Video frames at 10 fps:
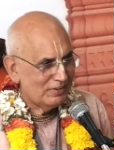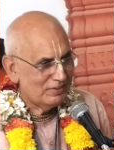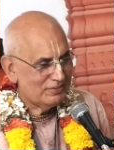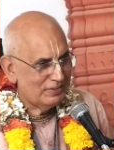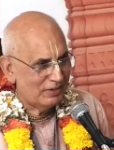
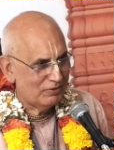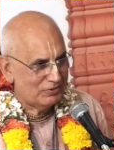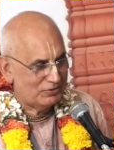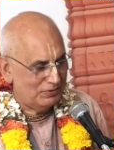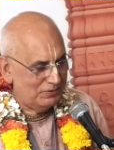So that
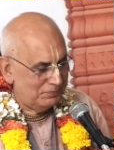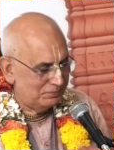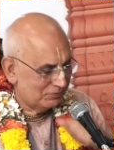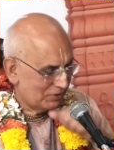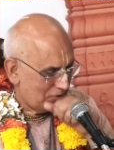was
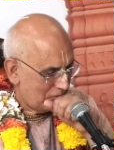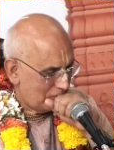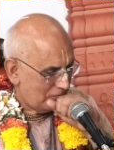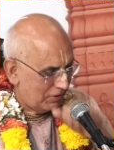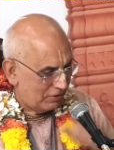
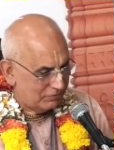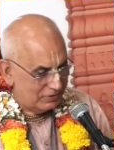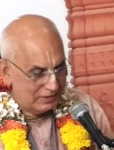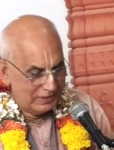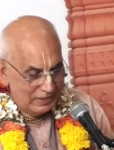one of the
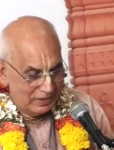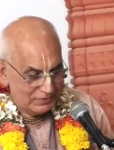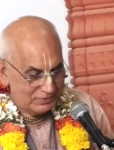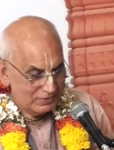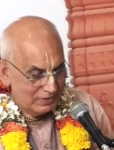
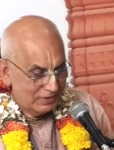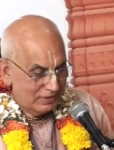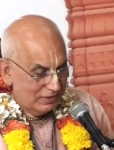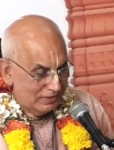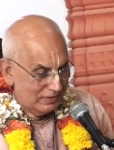Leelas
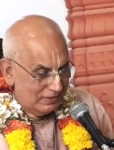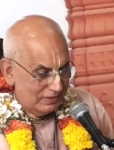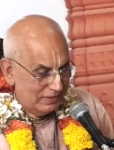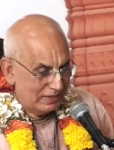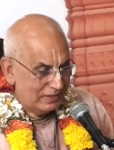
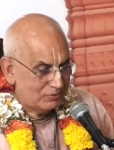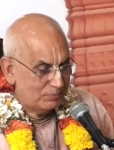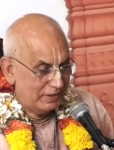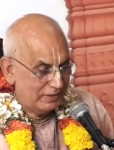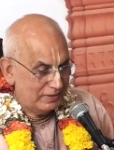that has
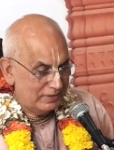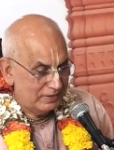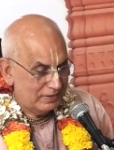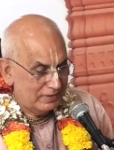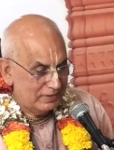been
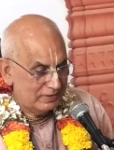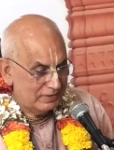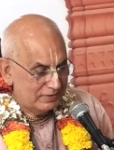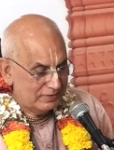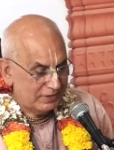
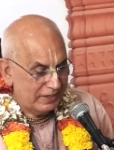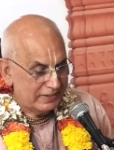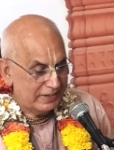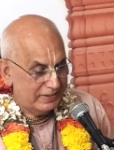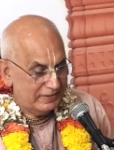
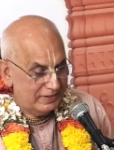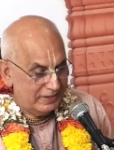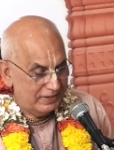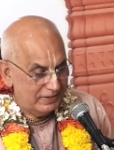cited in the